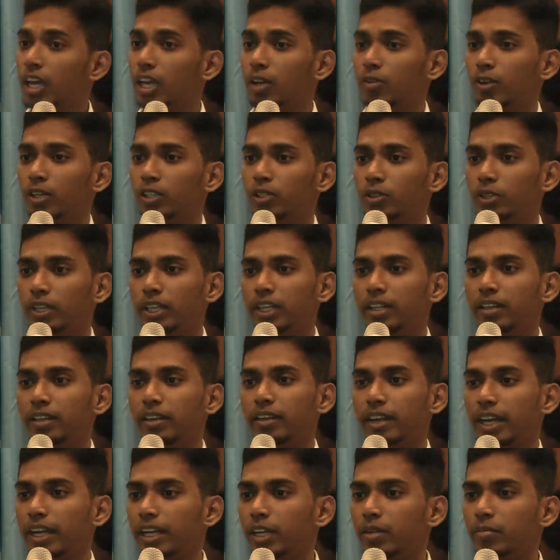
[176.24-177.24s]
He was shooting
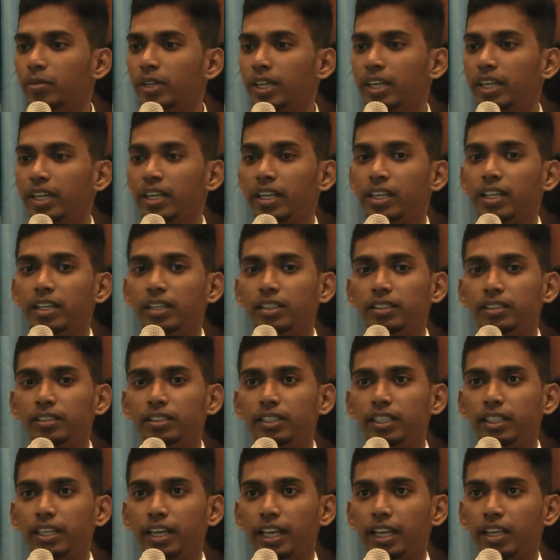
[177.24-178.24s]
randomly. He didn't
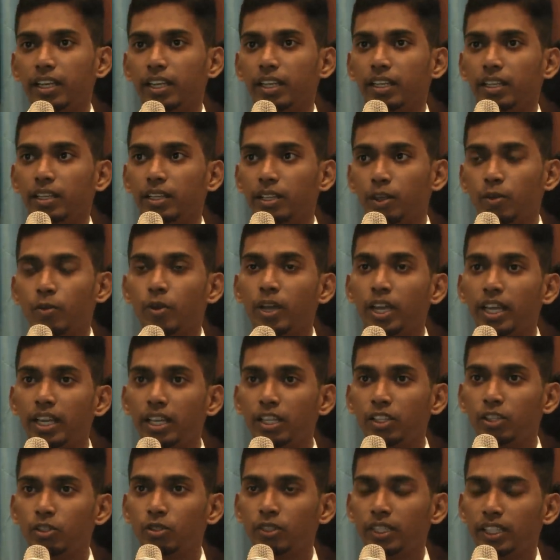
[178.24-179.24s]
see, like, the way
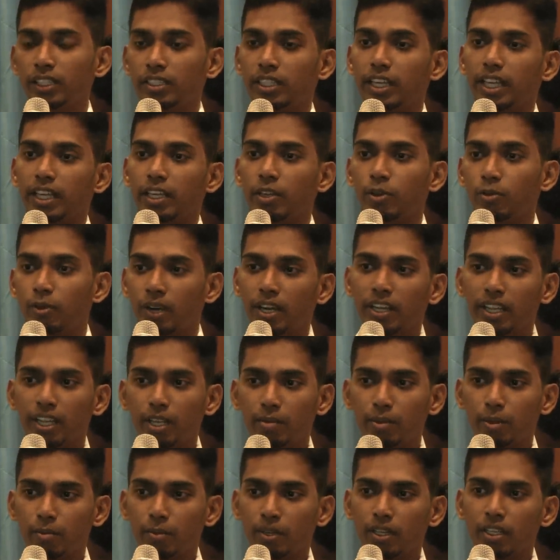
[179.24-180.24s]
he shoot is like he wanted
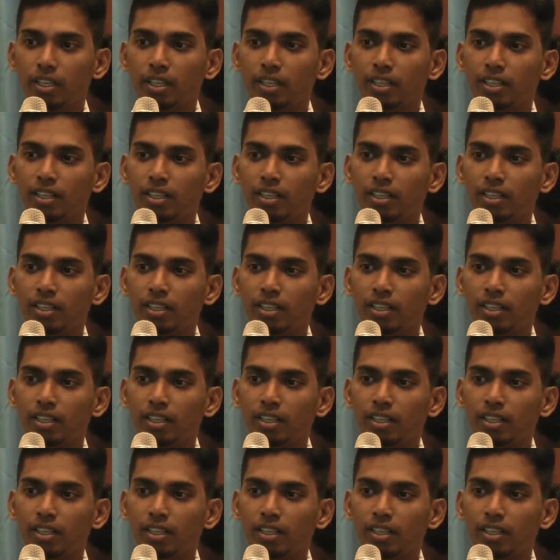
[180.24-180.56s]
to kill people.